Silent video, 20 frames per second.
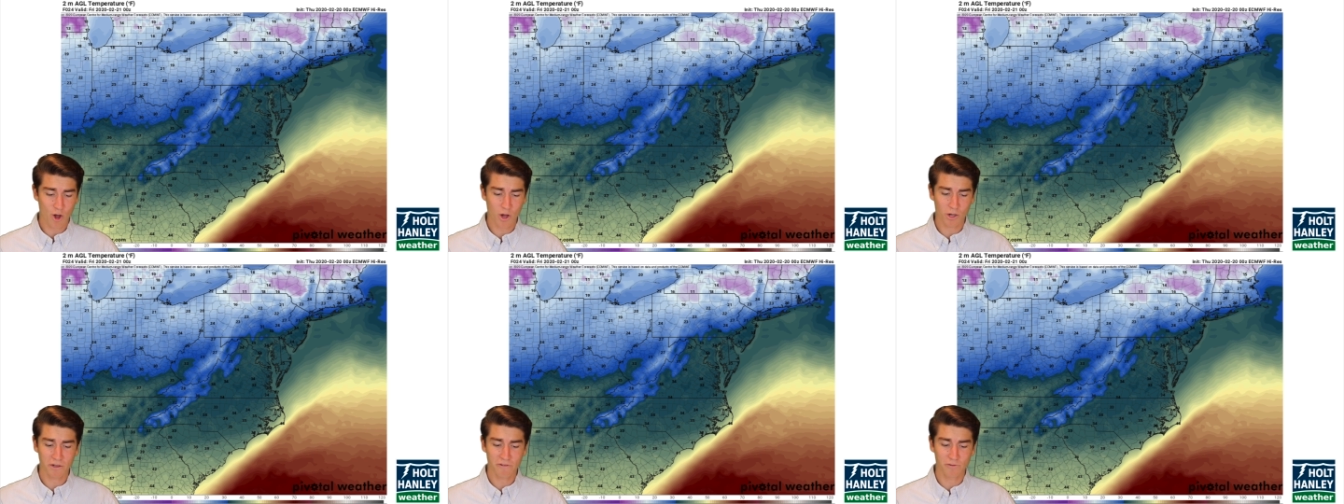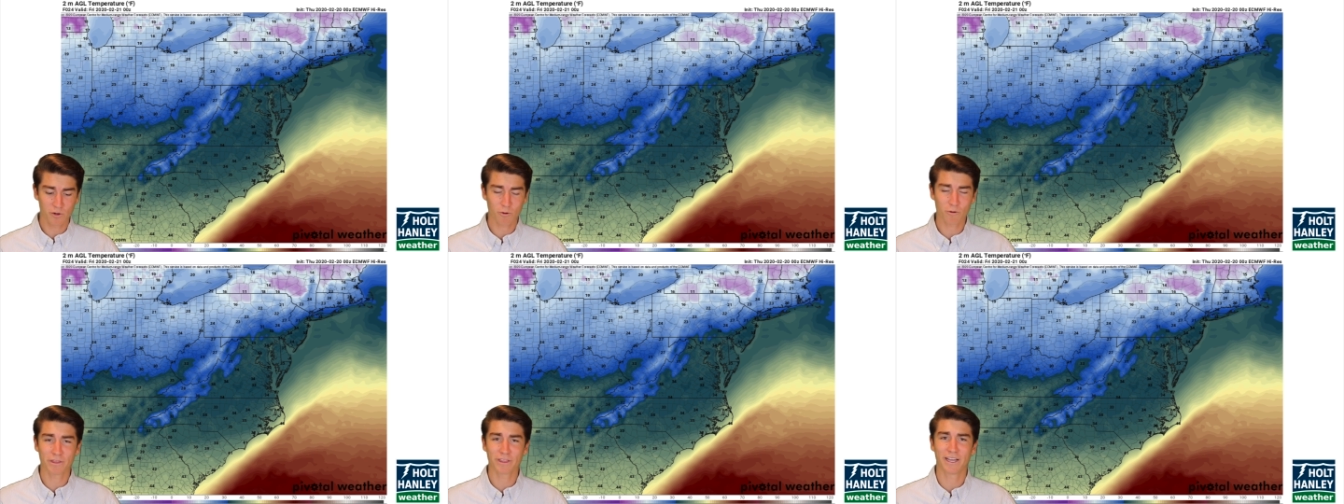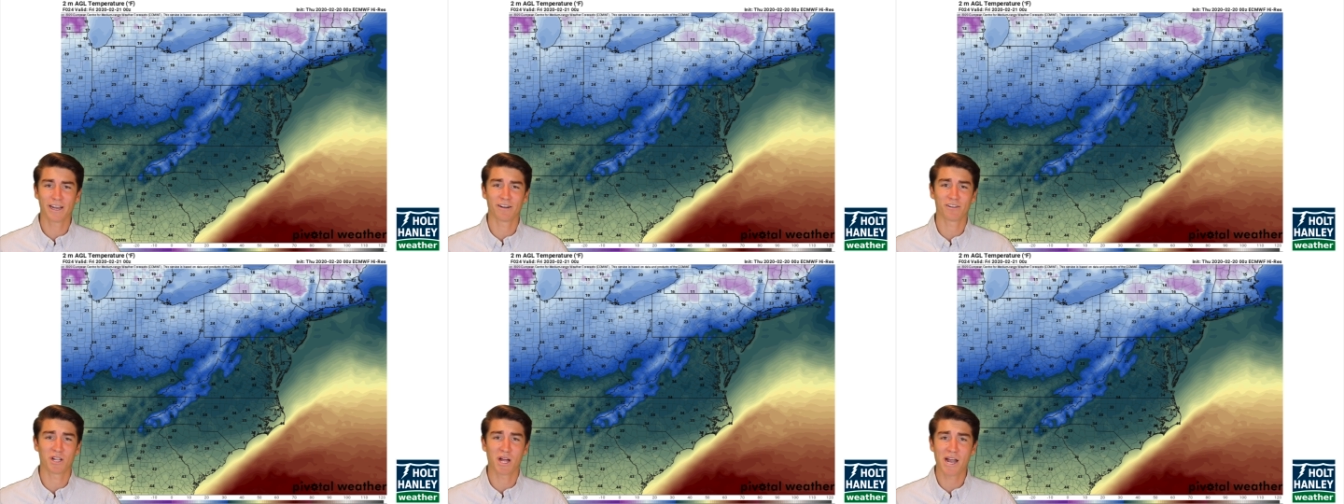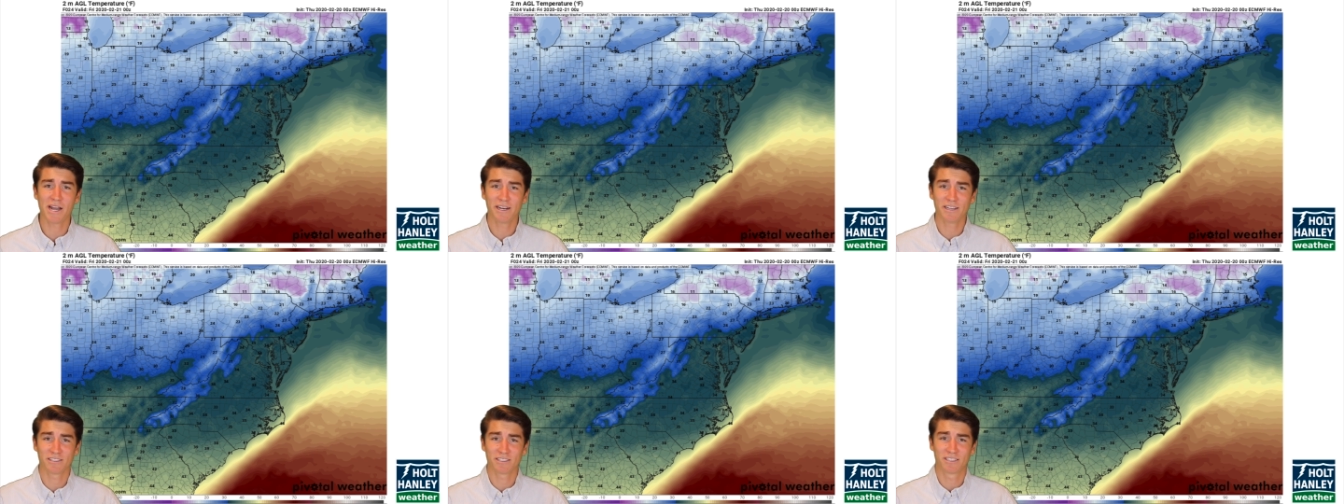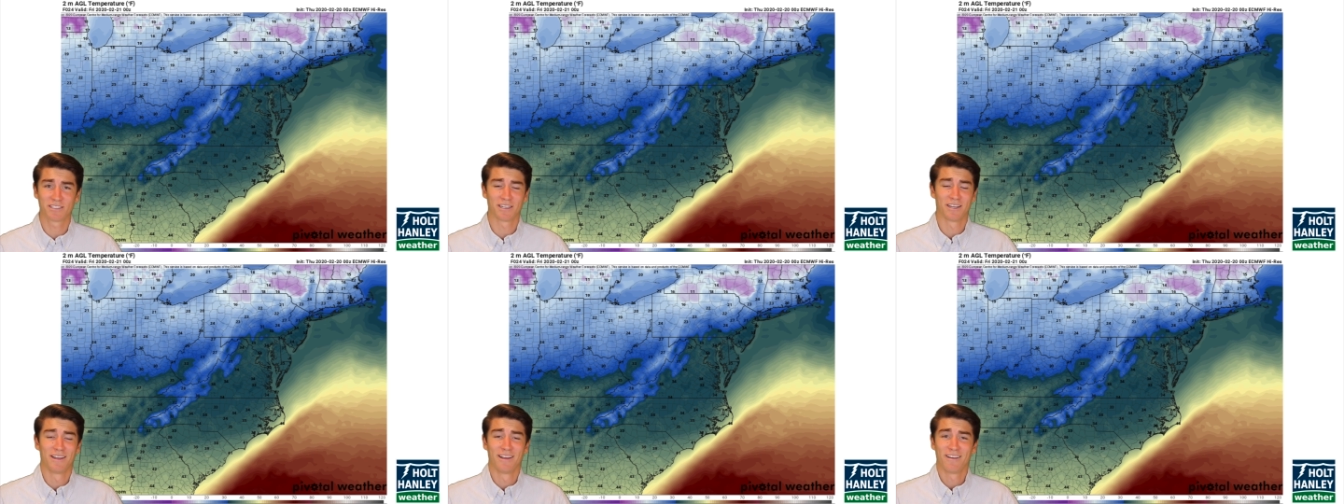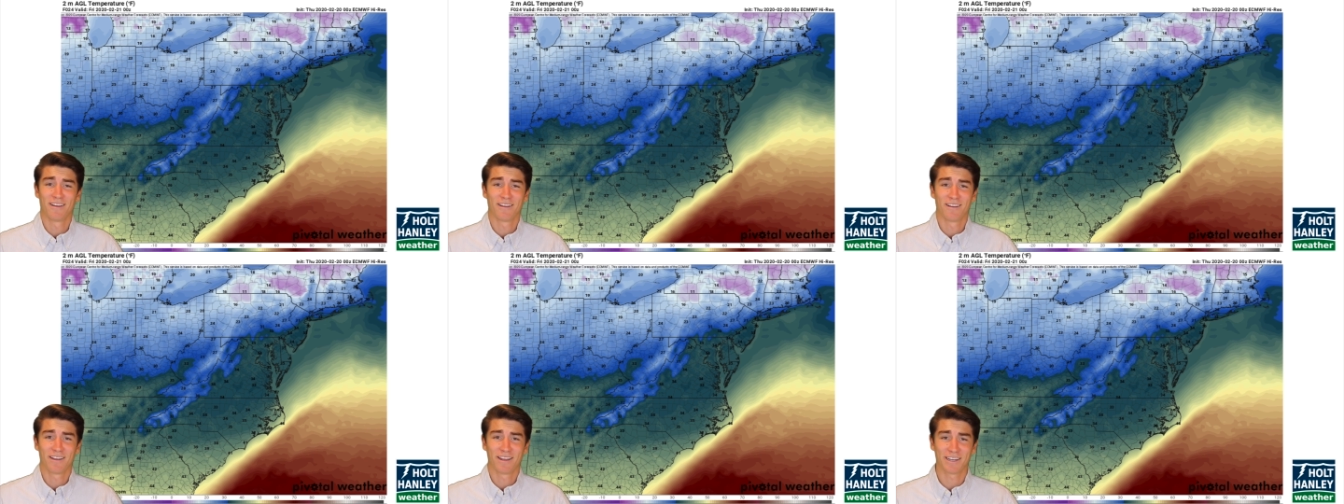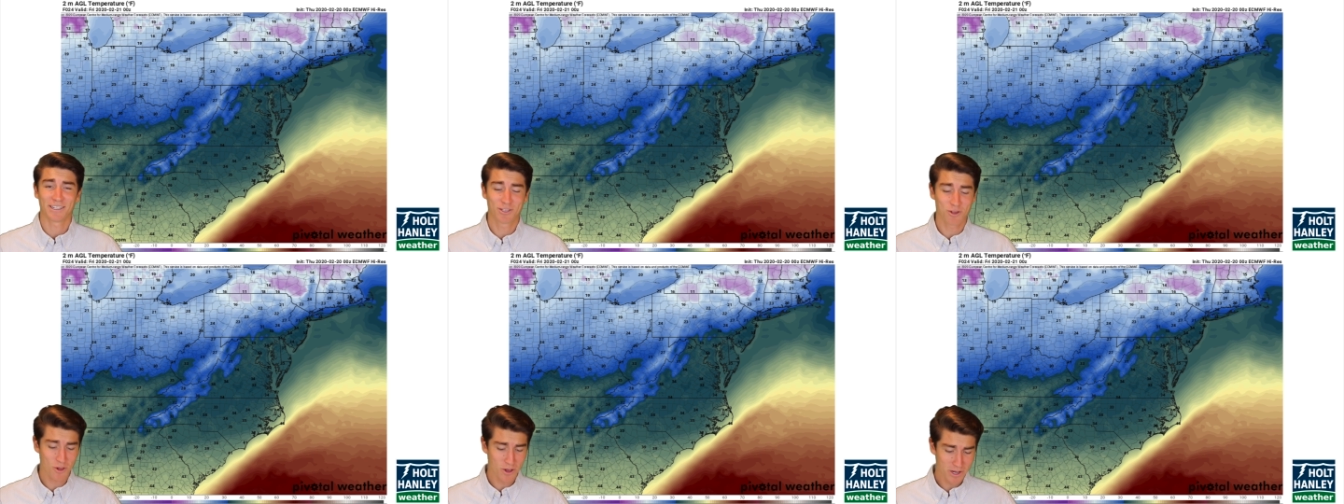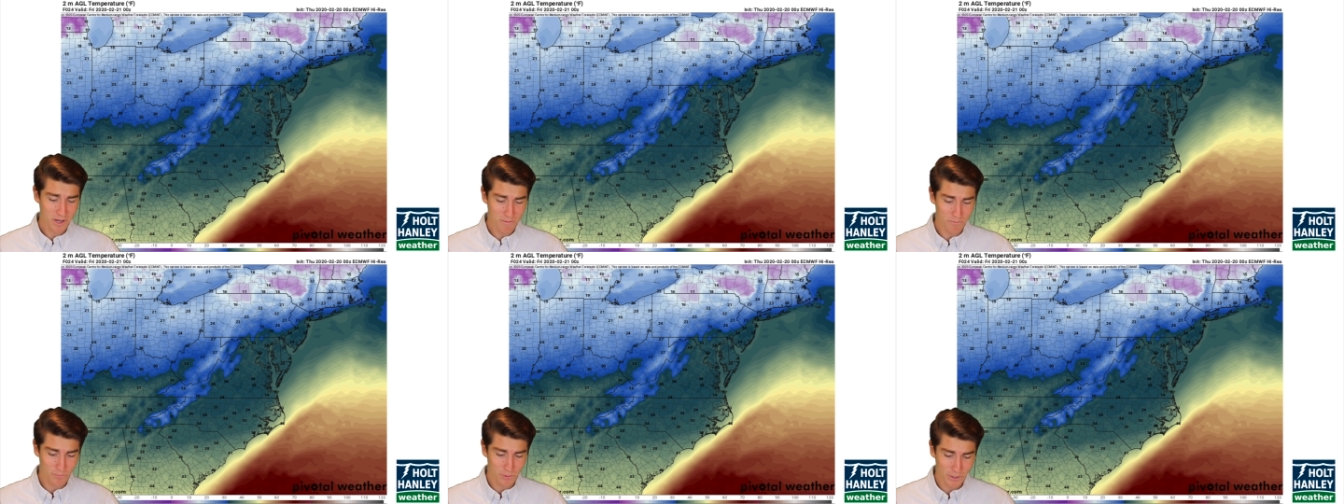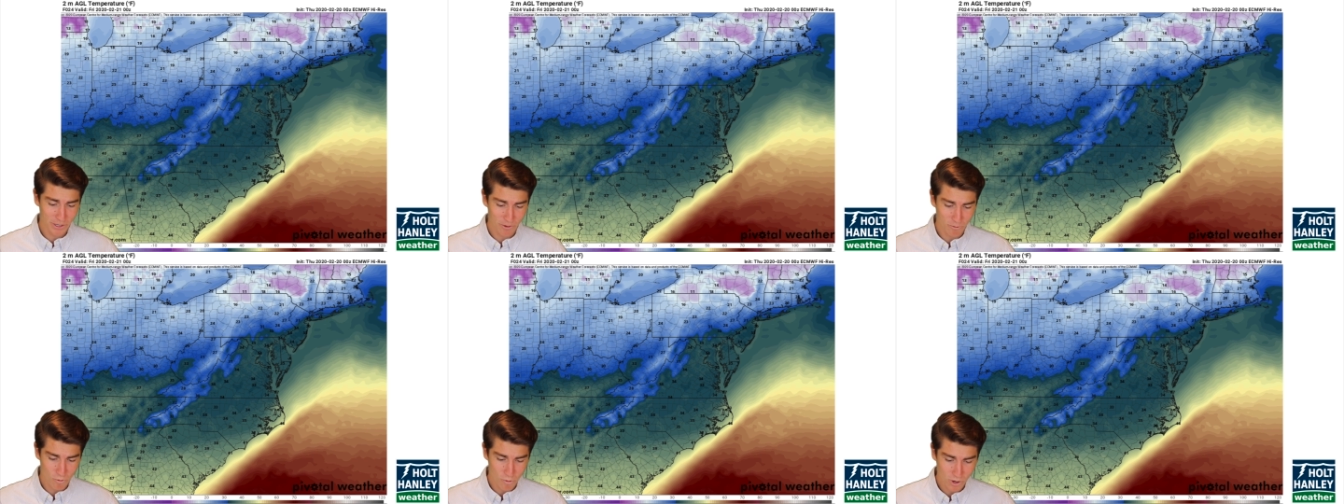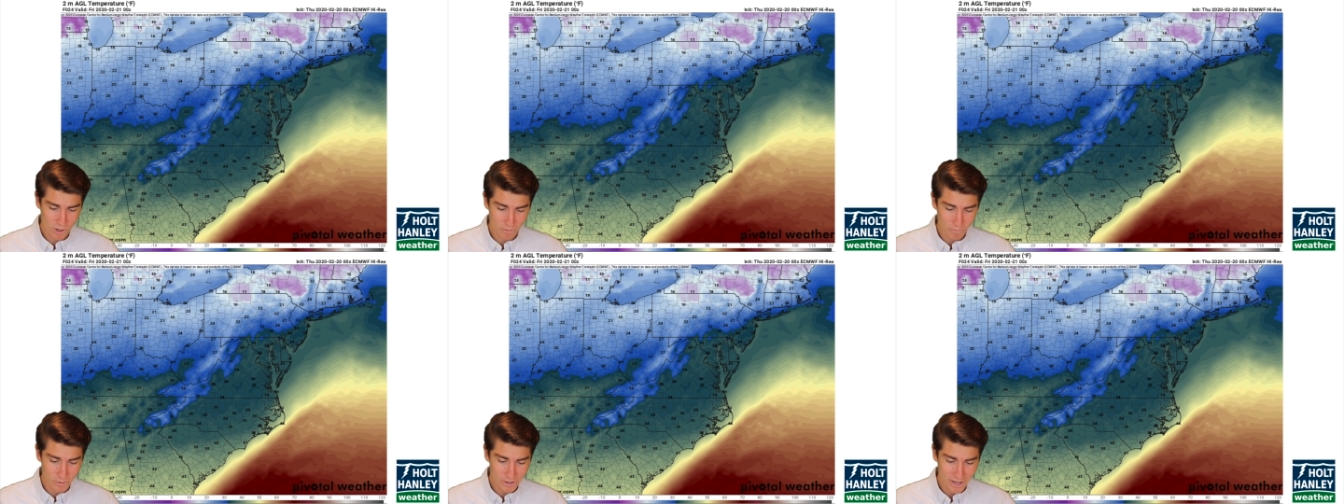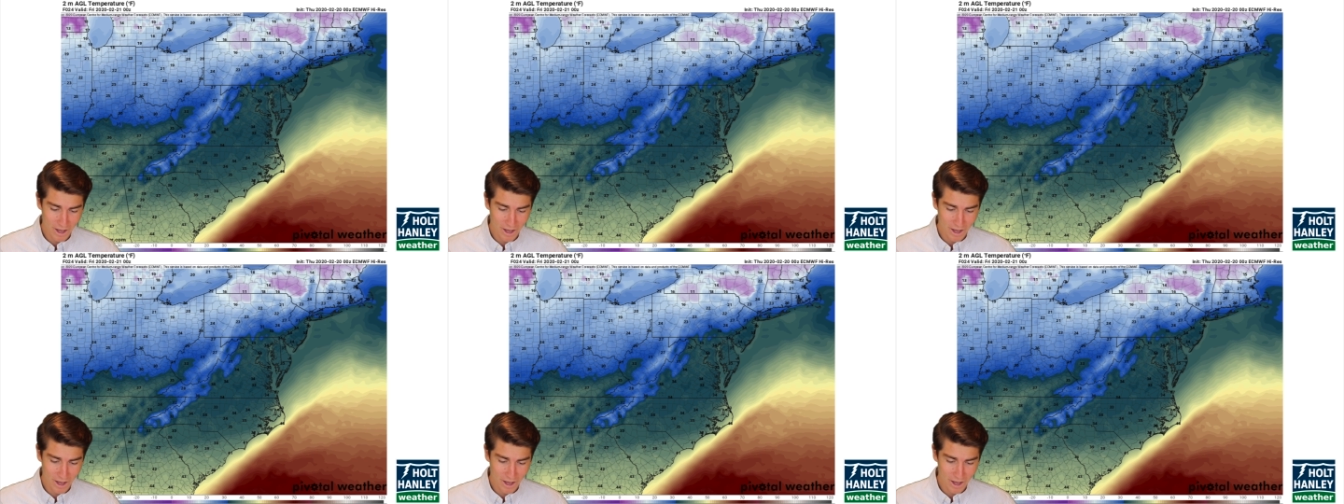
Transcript: all of North Carolina is it's looking pretty warm.